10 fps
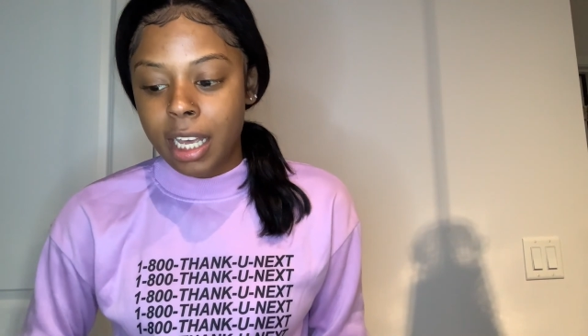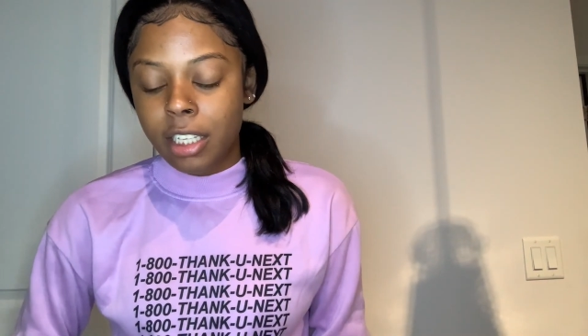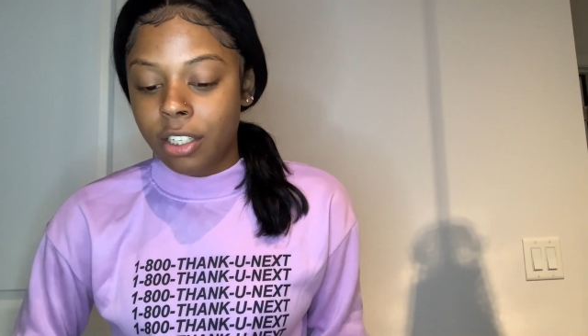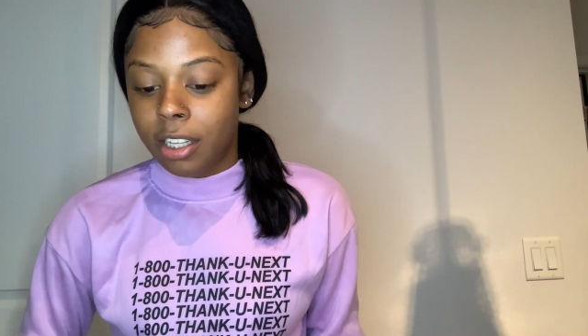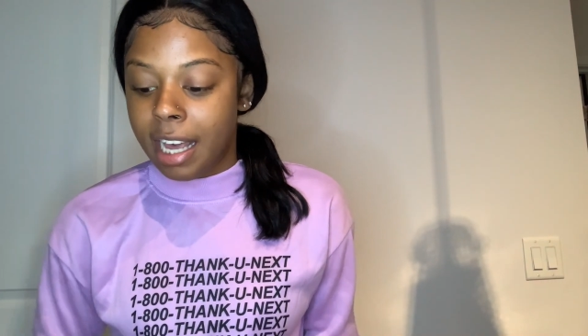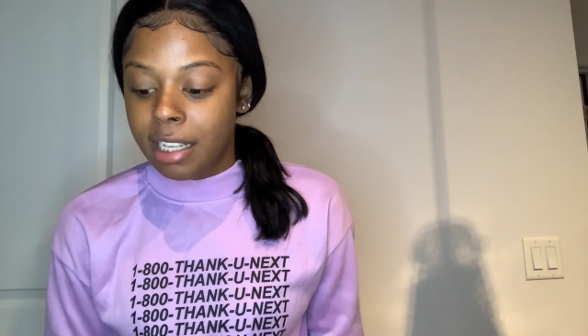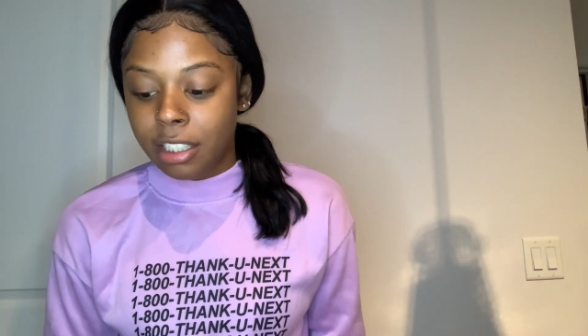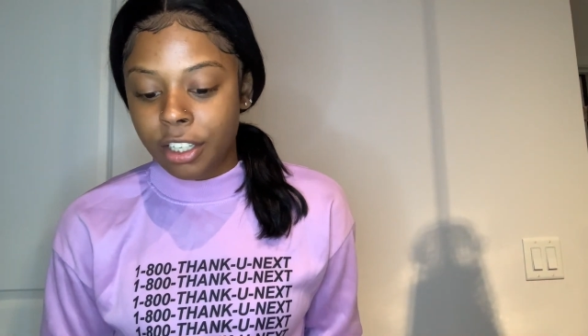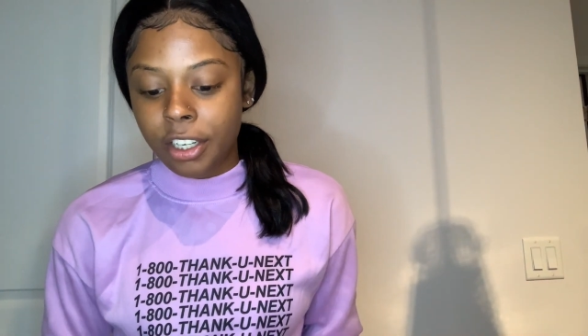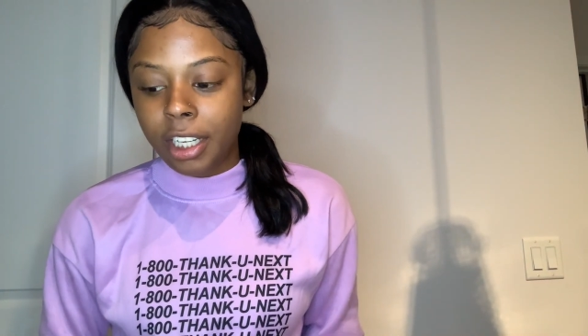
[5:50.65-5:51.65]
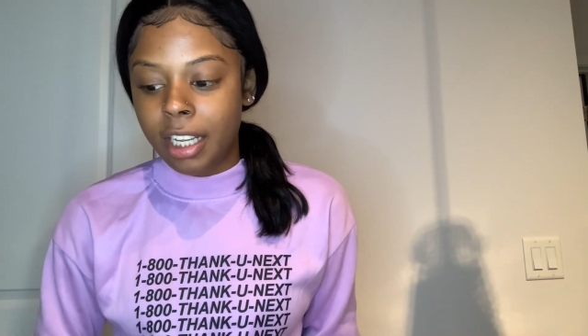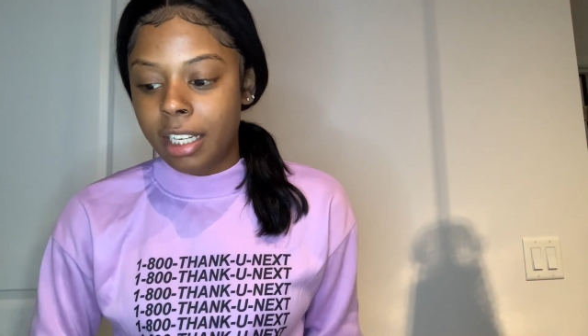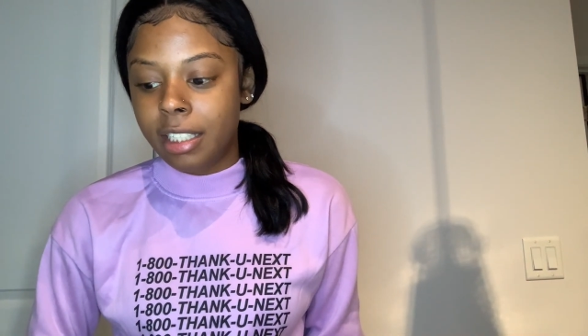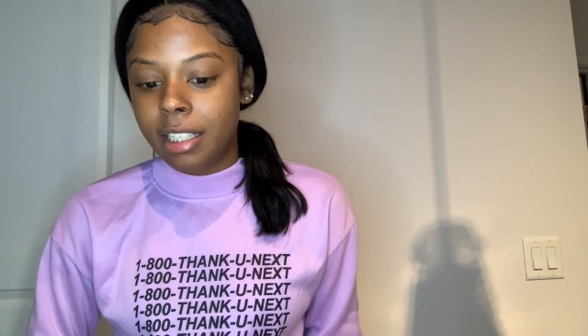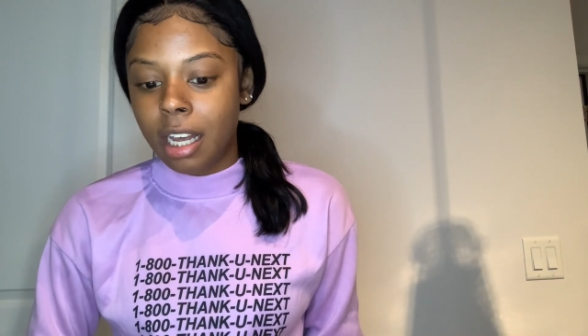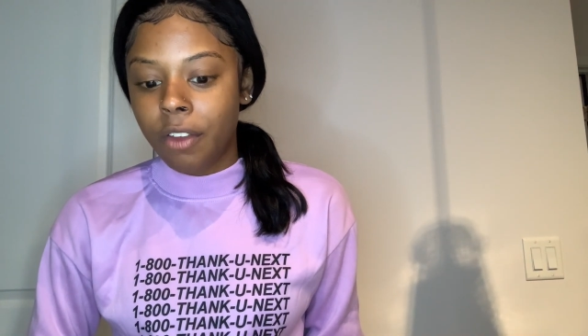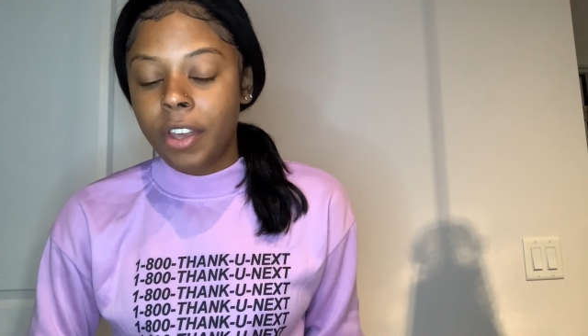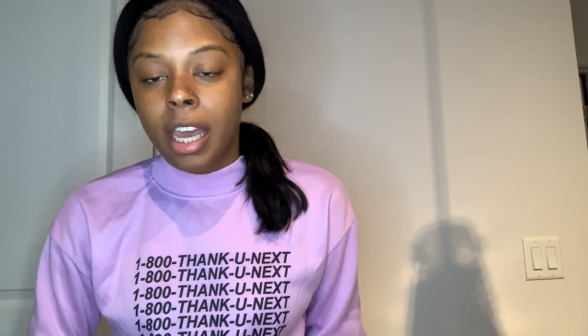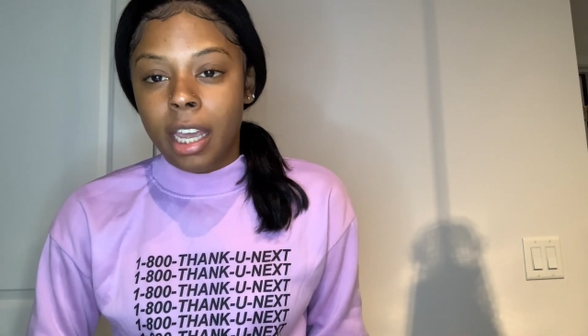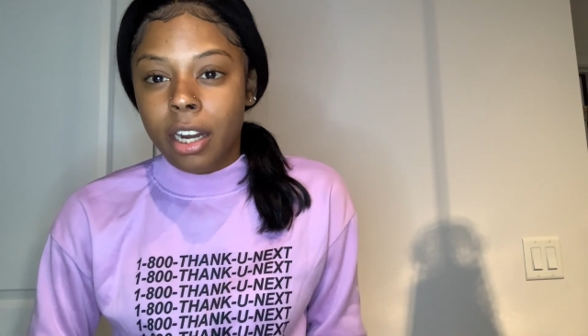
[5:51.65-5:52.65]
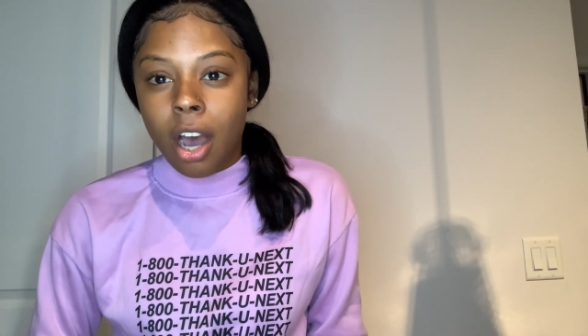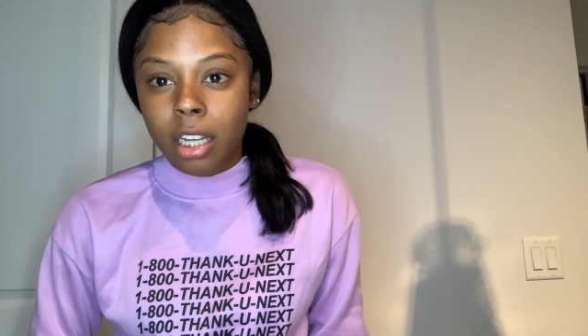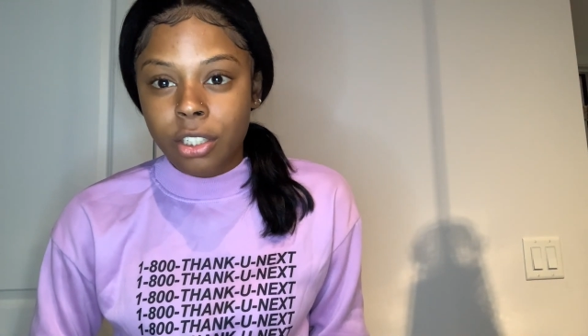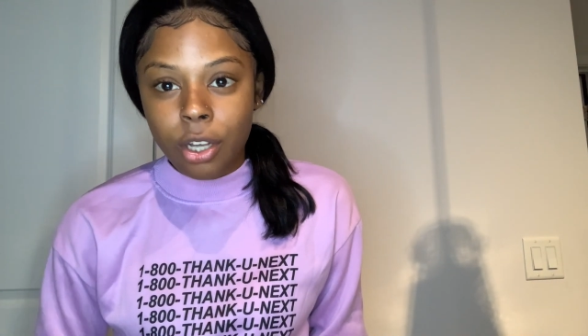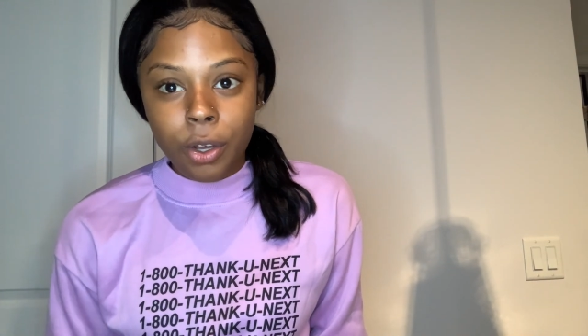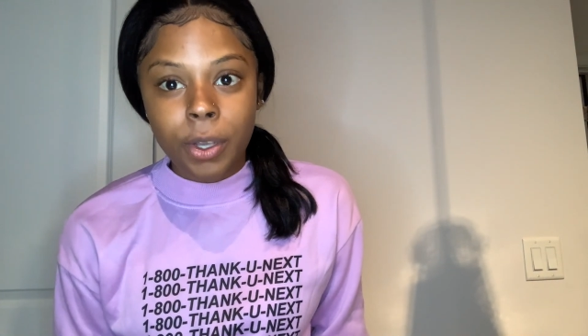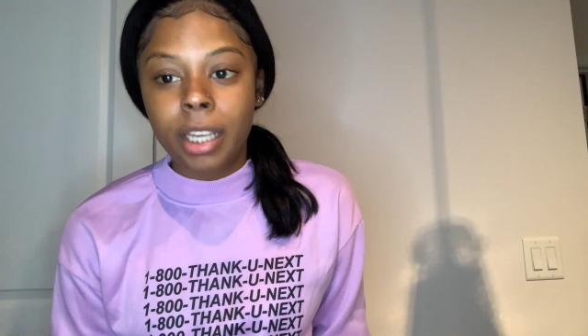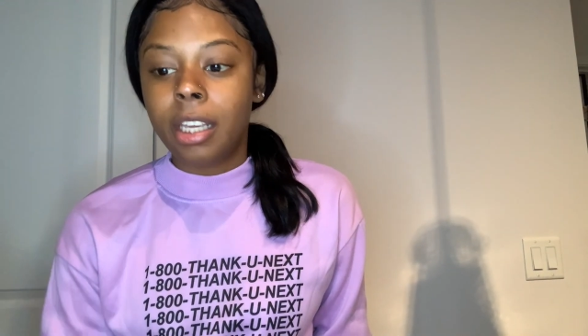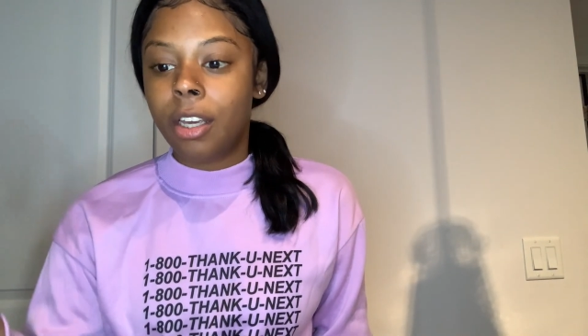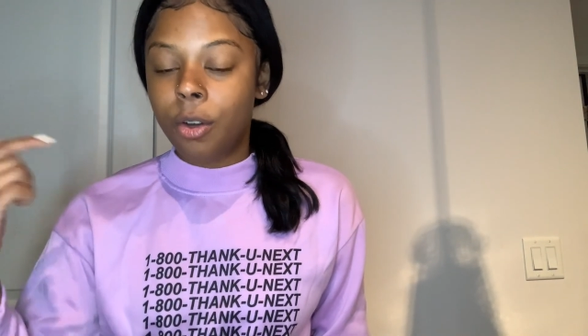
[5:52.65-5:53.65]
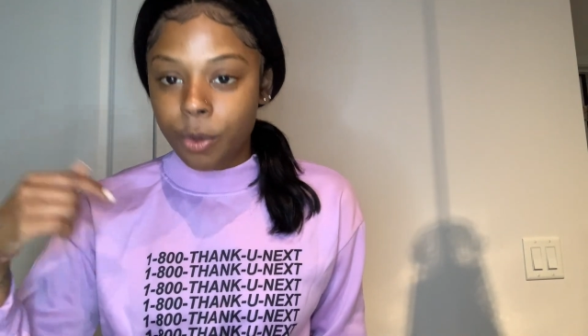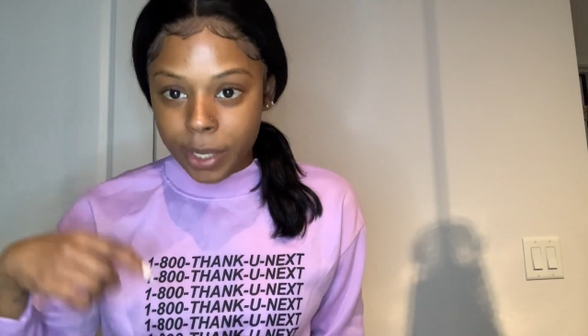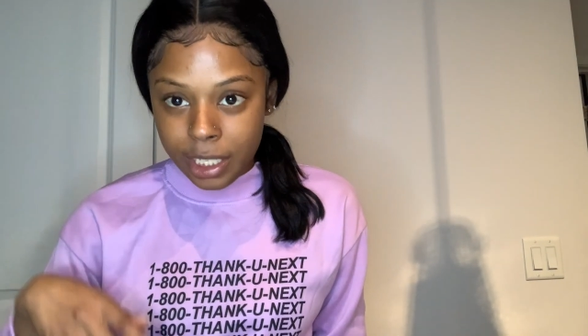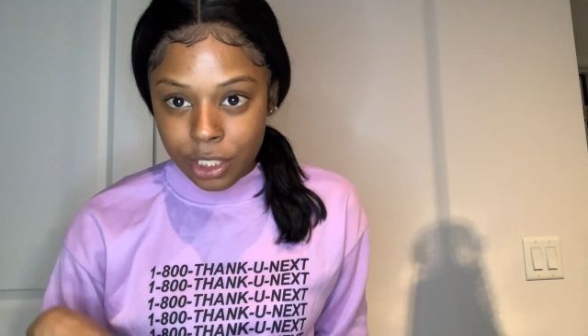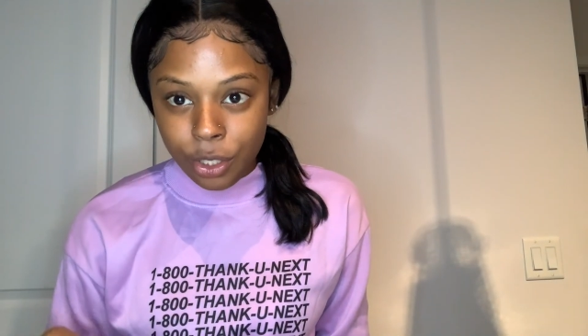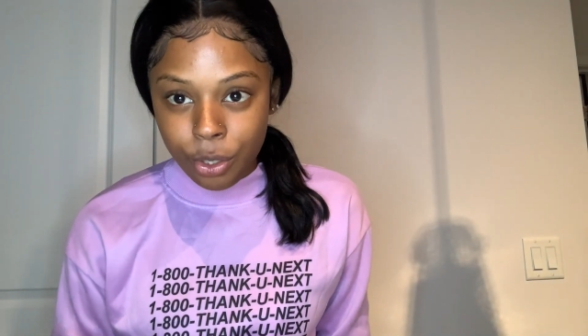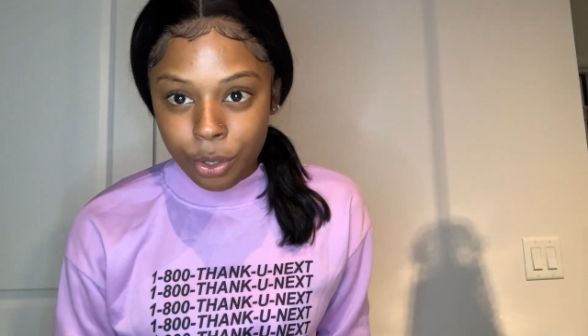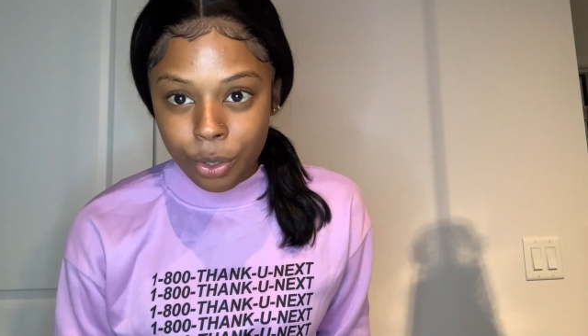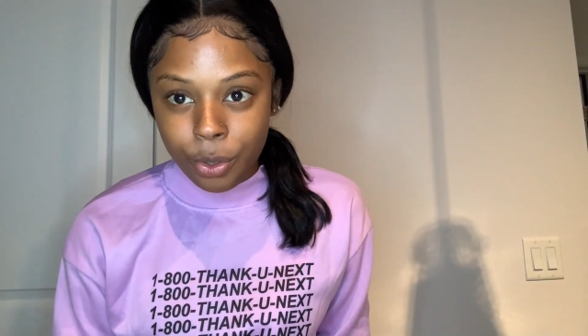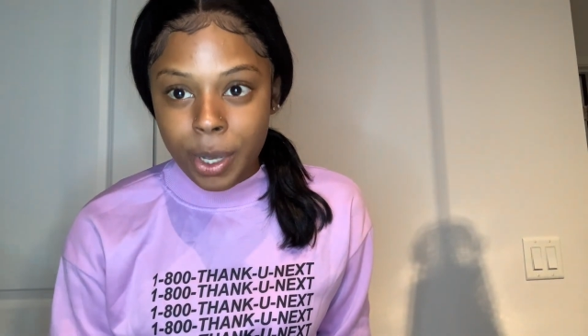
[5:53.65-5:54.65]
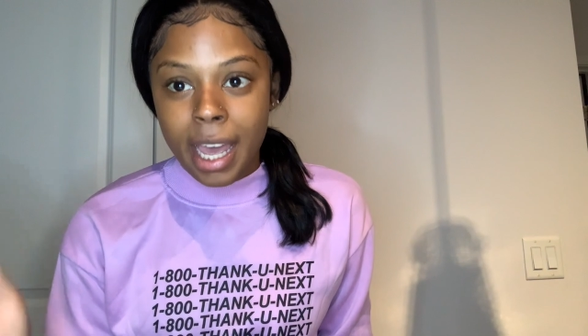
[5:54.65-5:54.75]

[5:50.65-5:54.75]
So that's learning in itself. And also it can quiz you